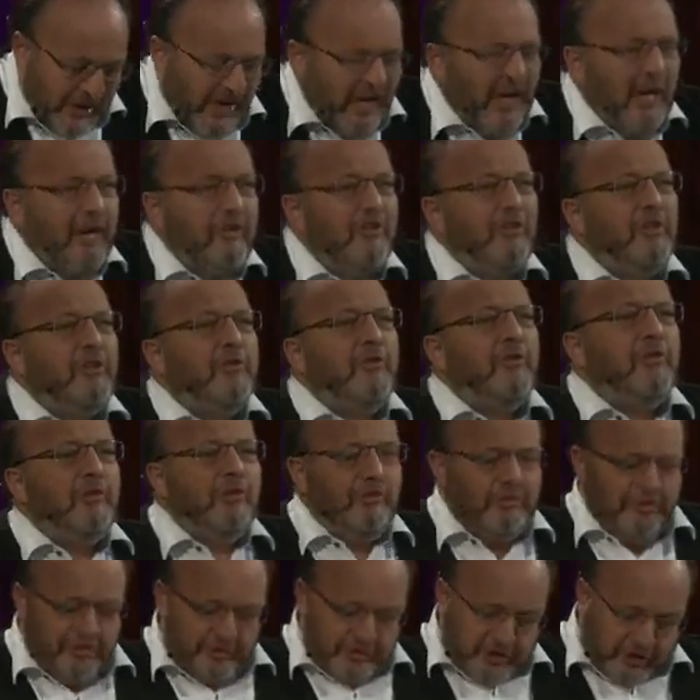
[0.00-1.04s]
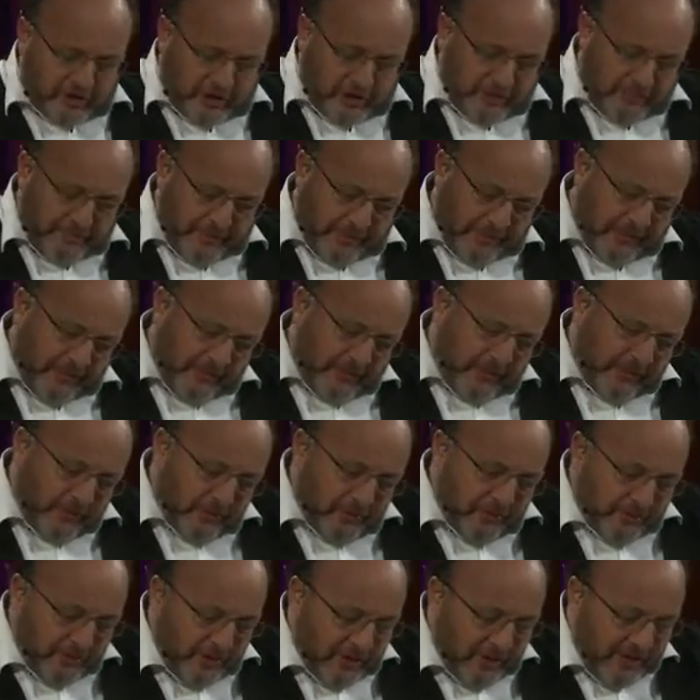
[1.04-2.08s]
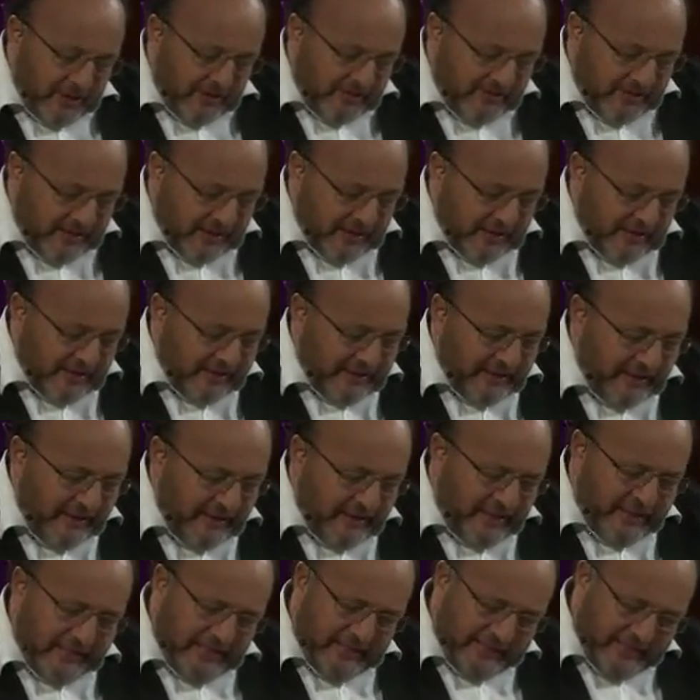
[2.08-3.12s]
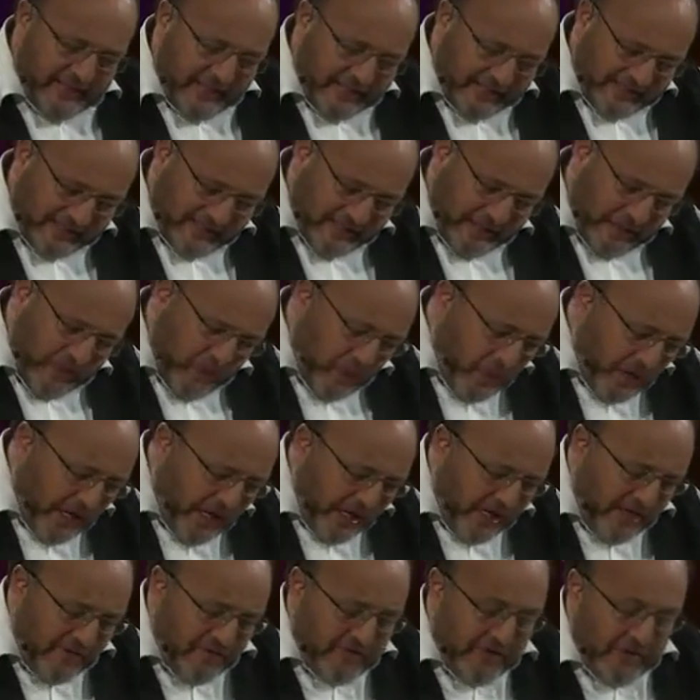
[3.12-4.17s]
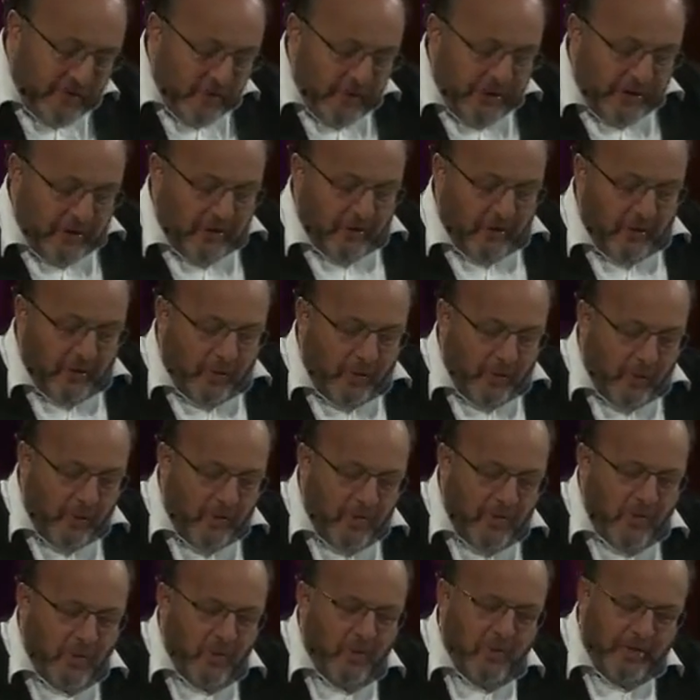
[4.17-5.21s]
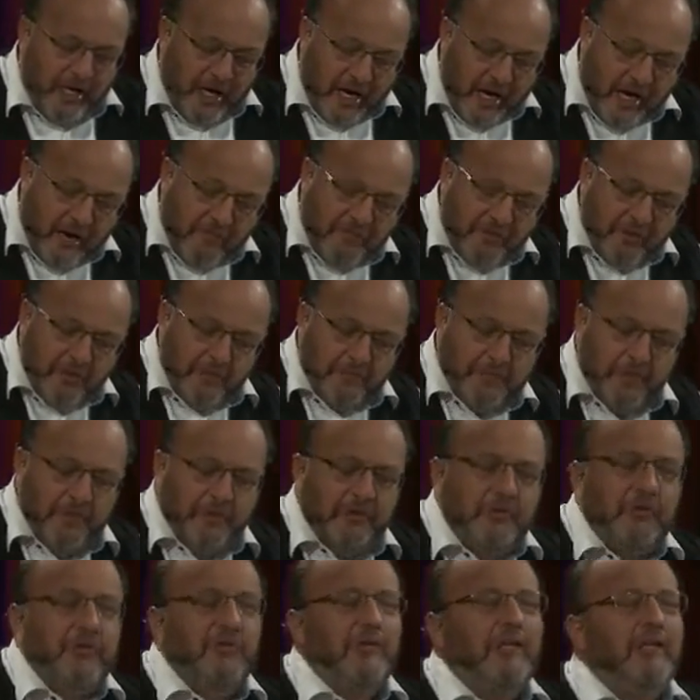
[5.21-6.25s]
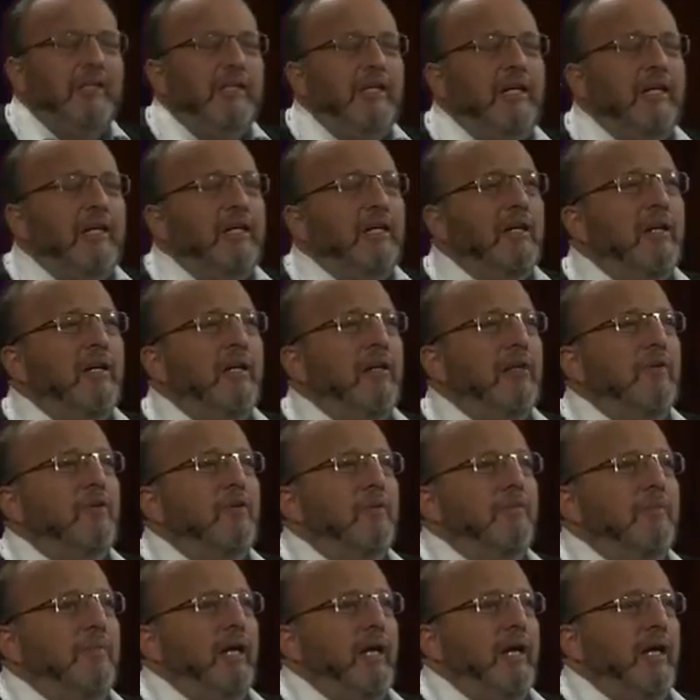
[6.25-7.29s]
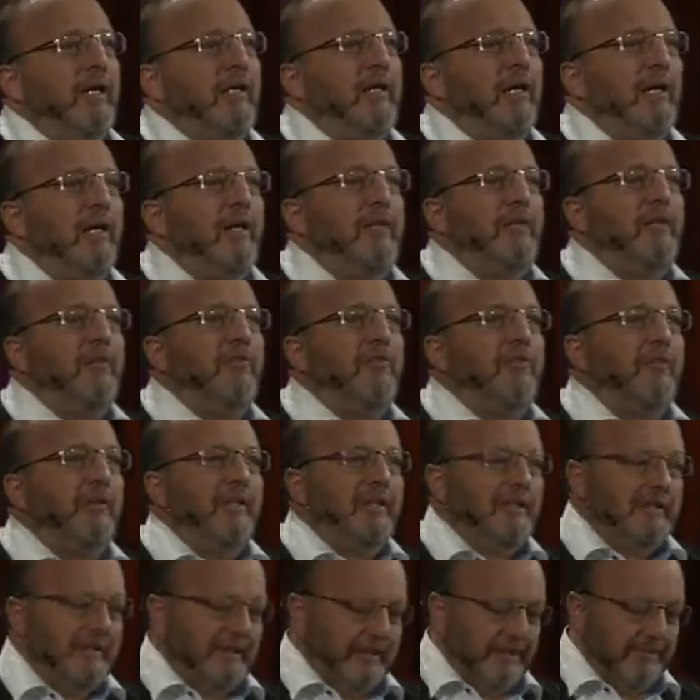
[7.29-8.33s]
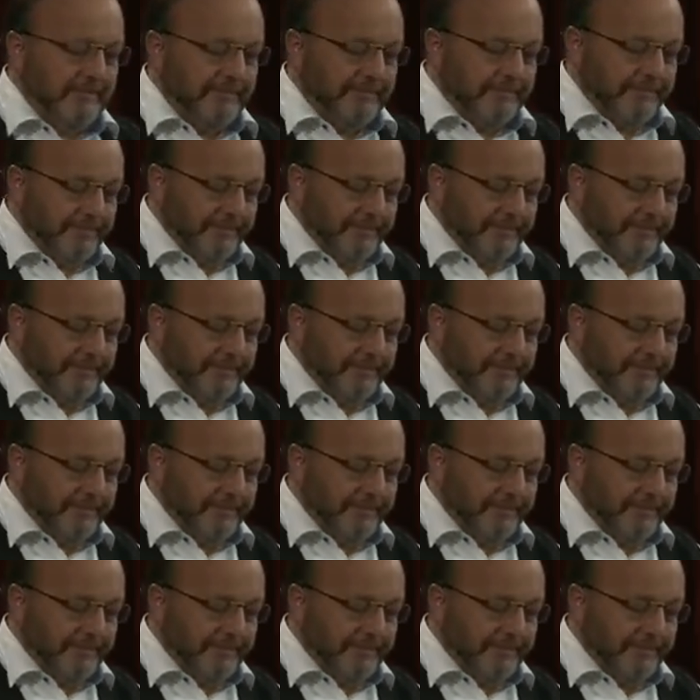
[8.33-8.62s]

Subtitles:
I returned from Germany to Bolivia, thinking that wherever we go, we have the opportunity to make a difference.